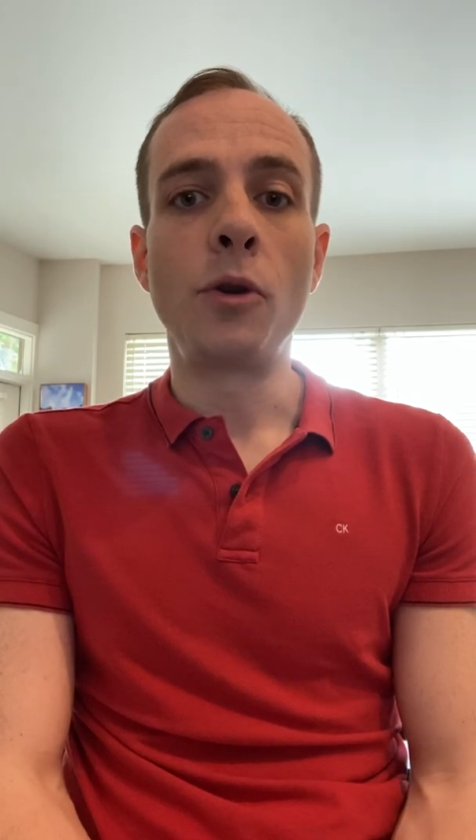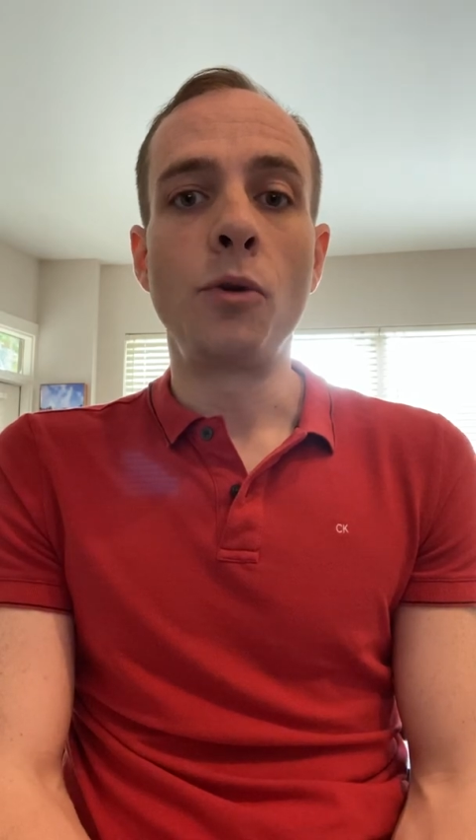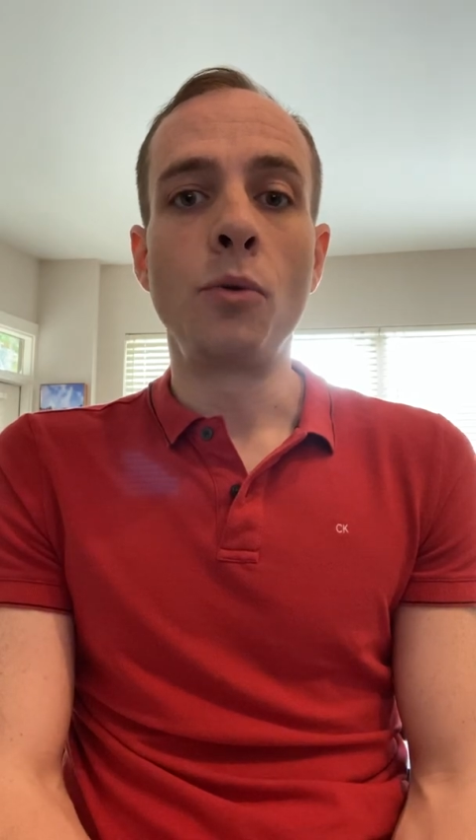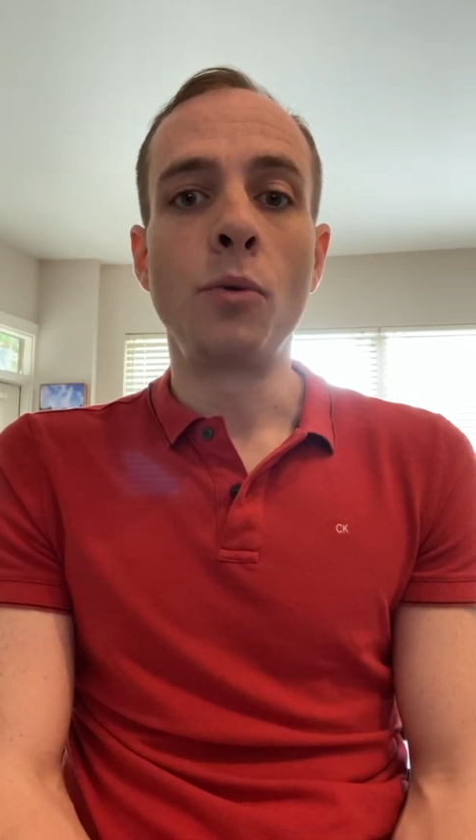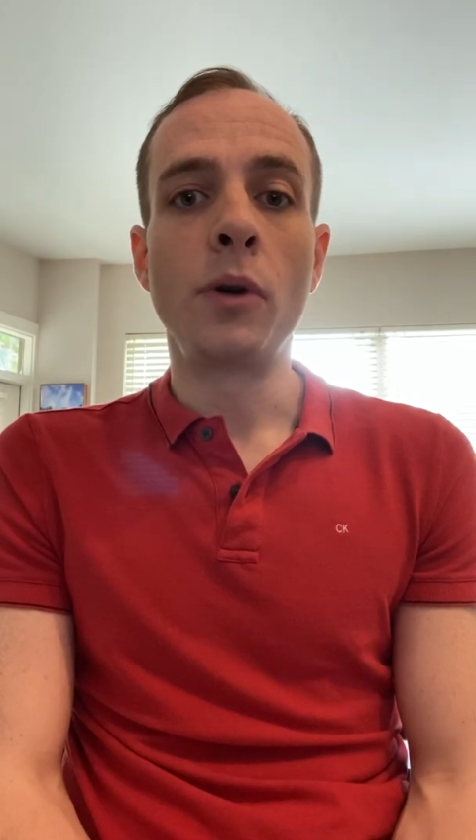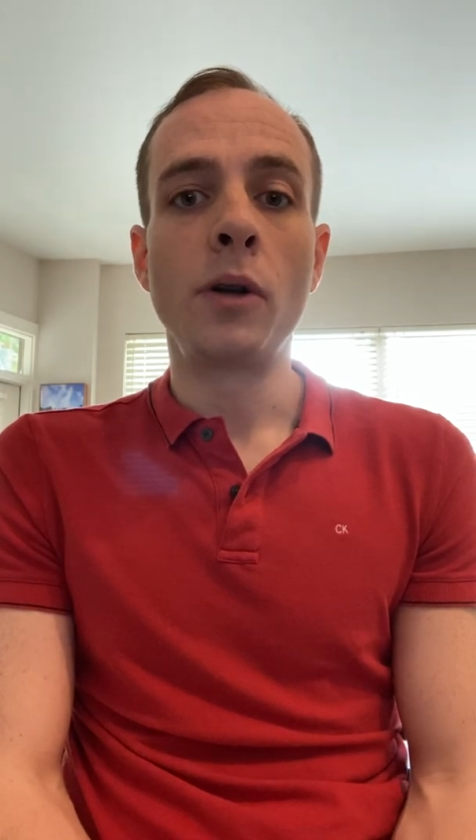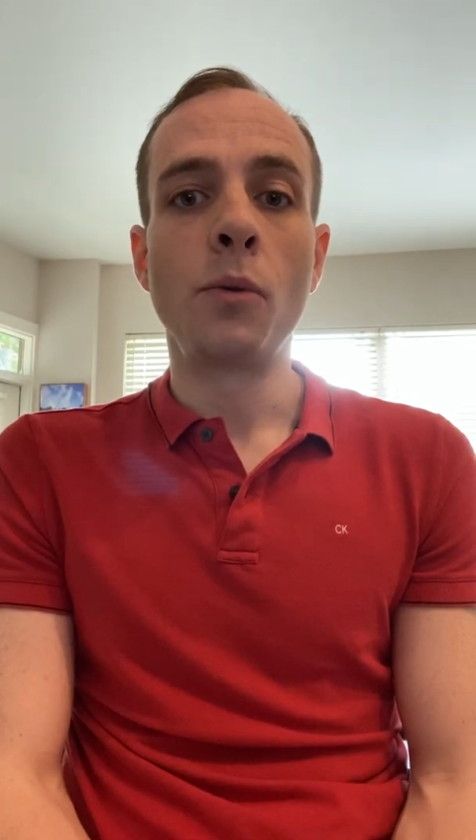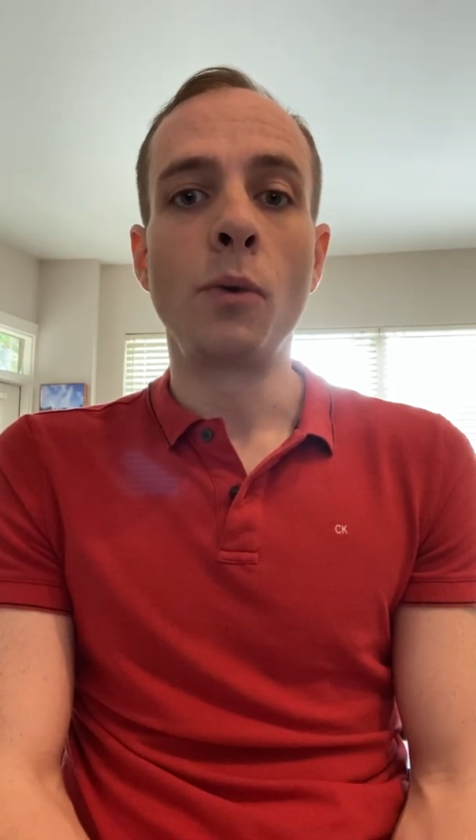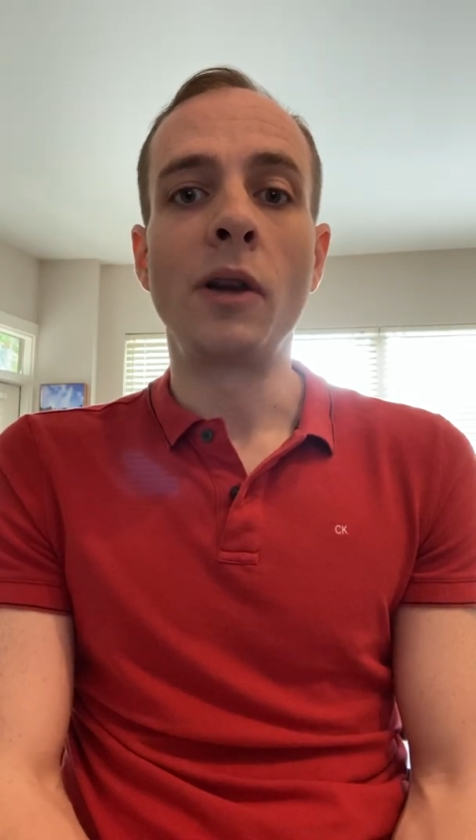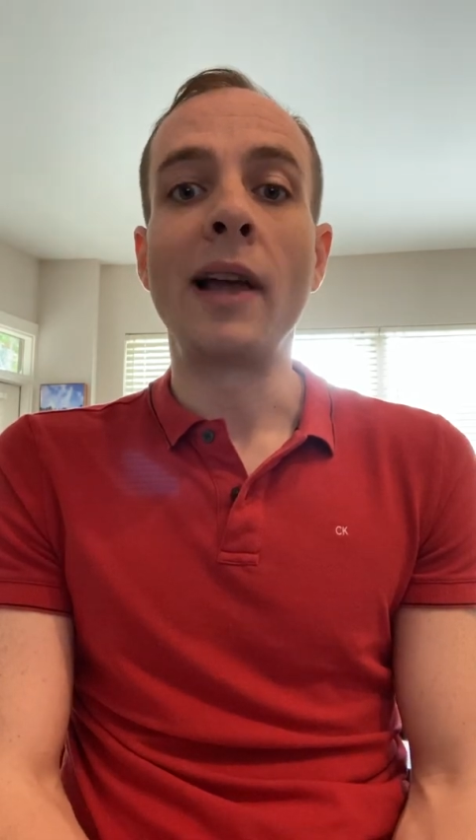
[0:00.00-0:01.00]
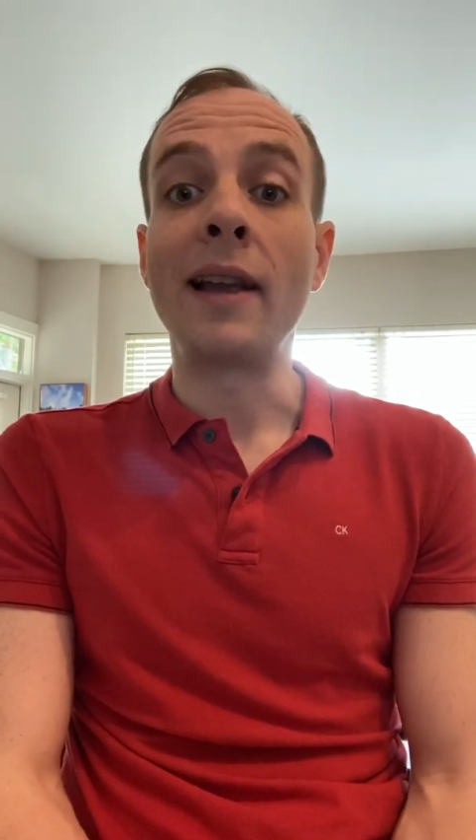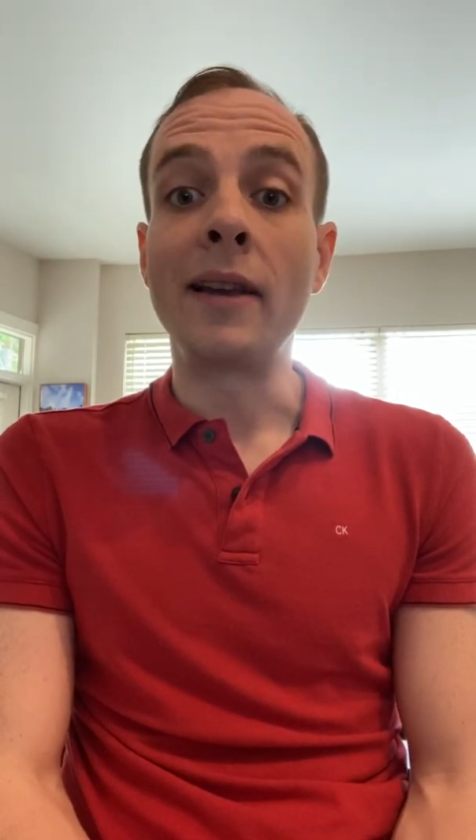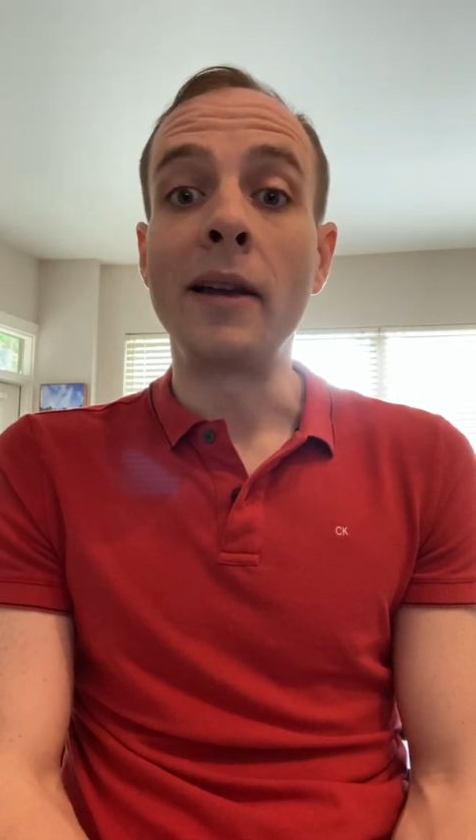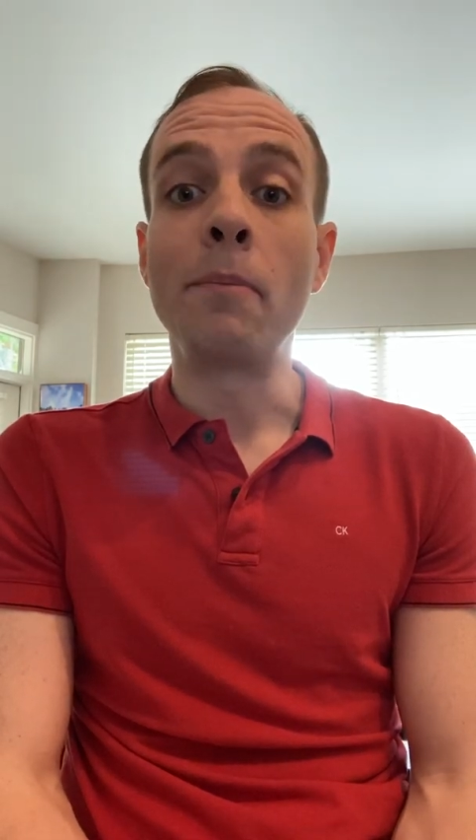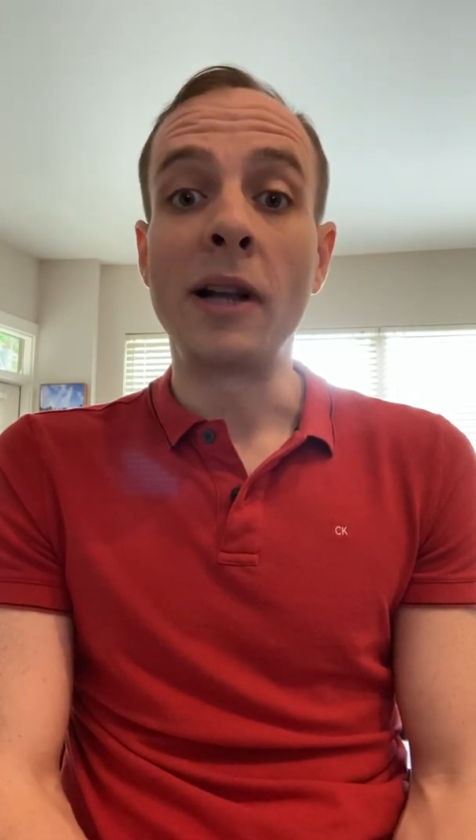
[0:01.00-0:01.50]
you will
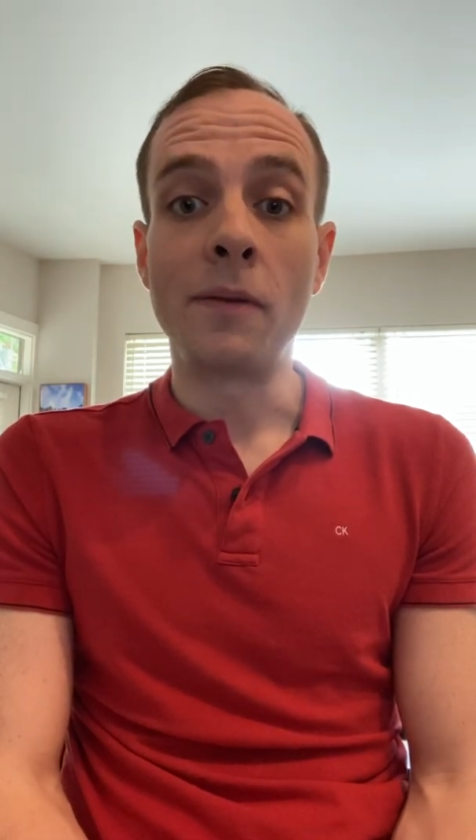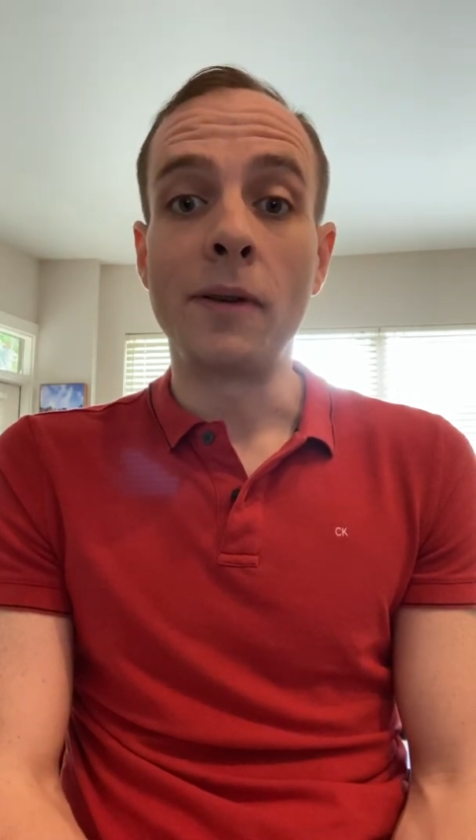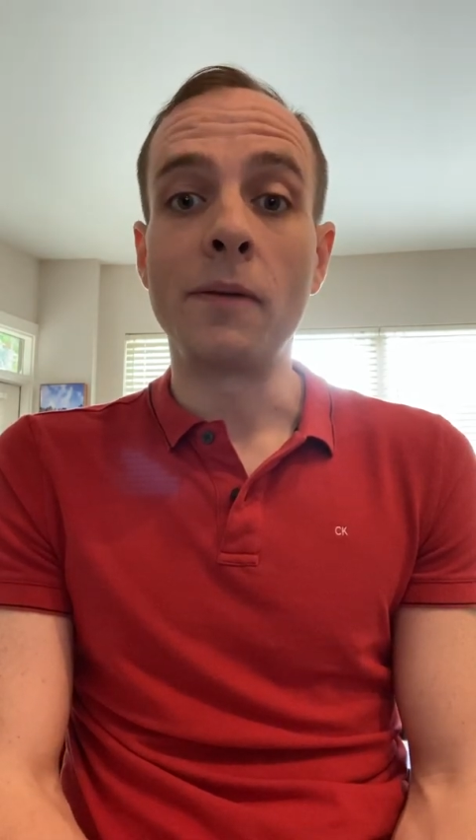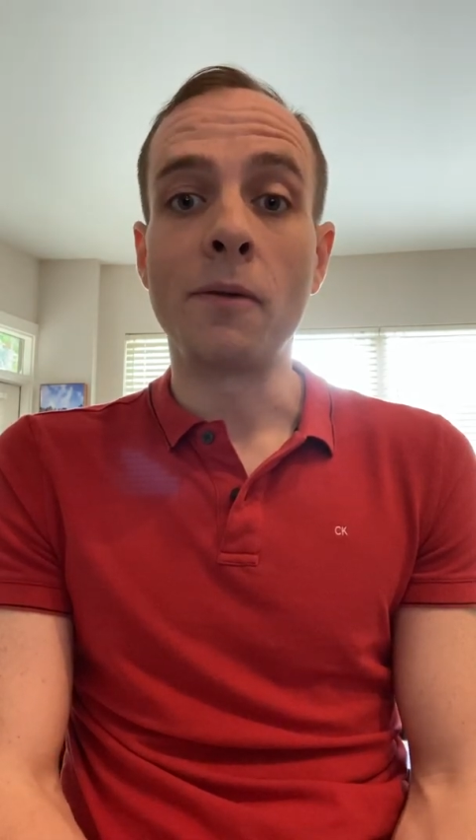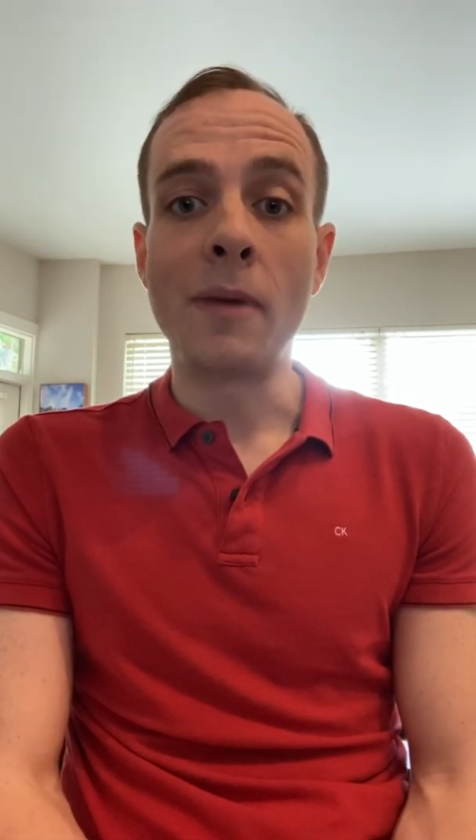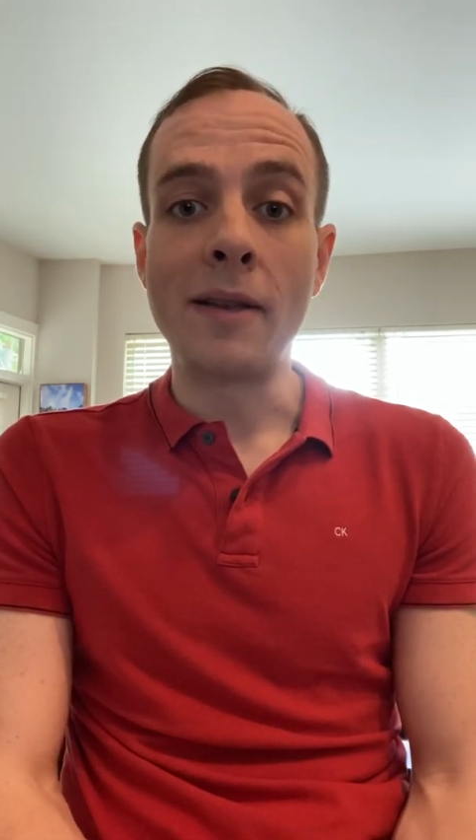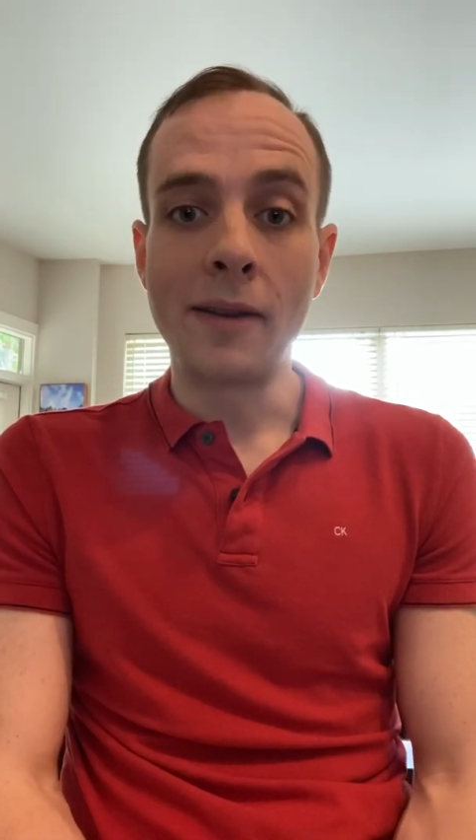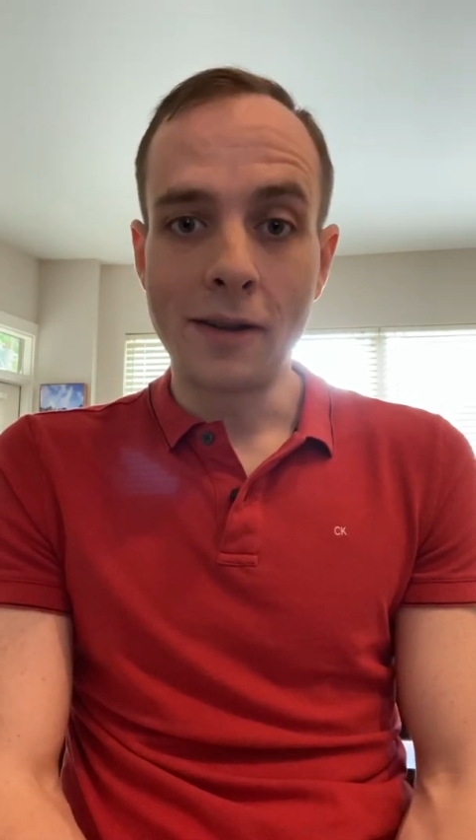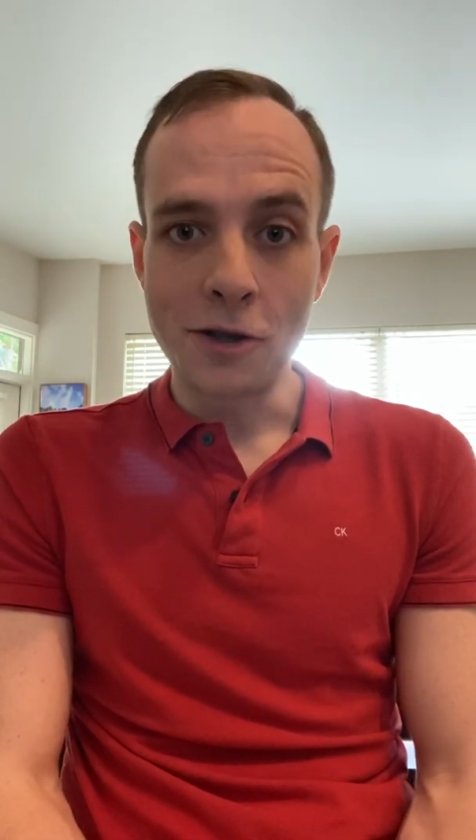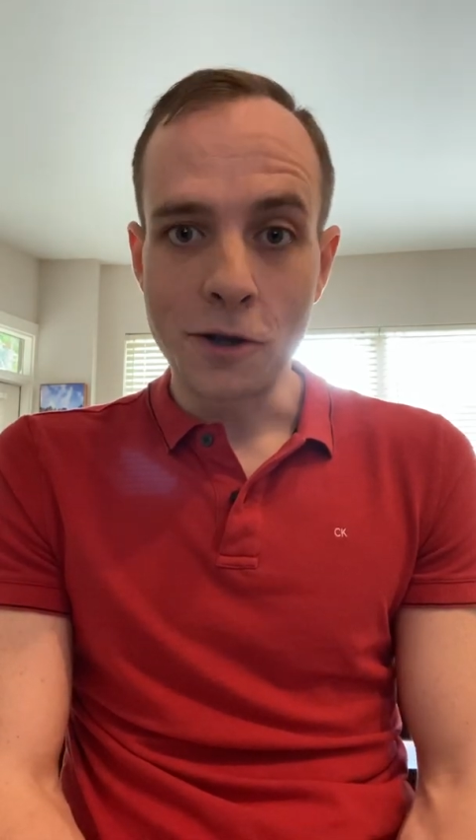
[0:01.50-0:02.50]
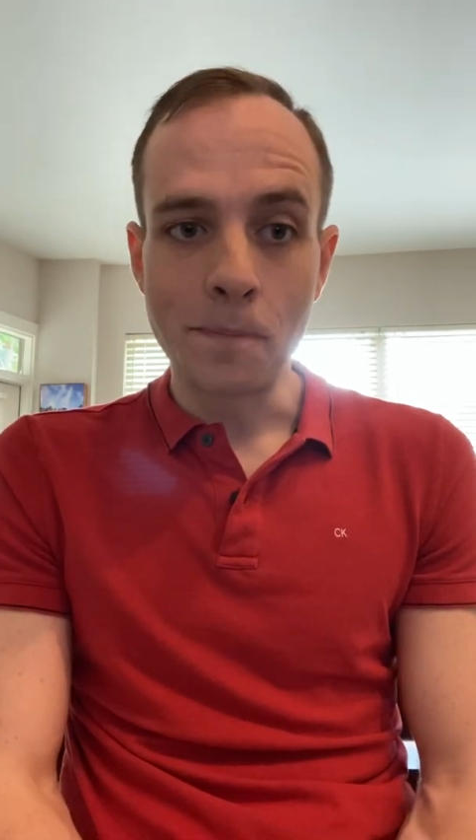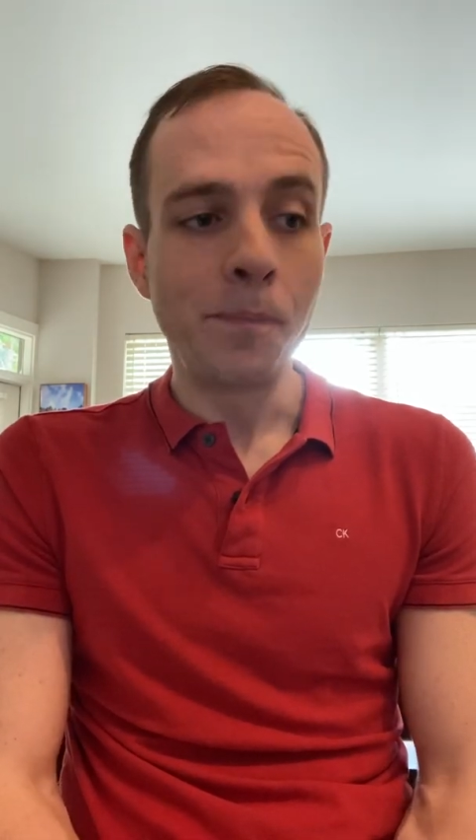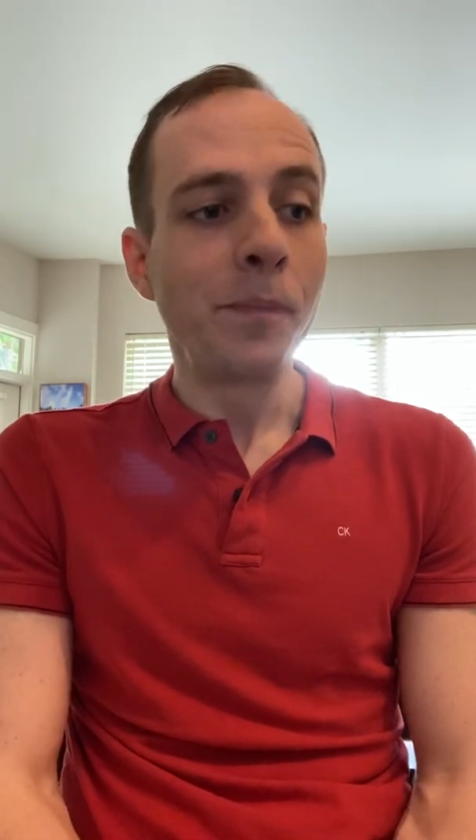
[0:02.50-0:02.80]
likely benefit from that decision.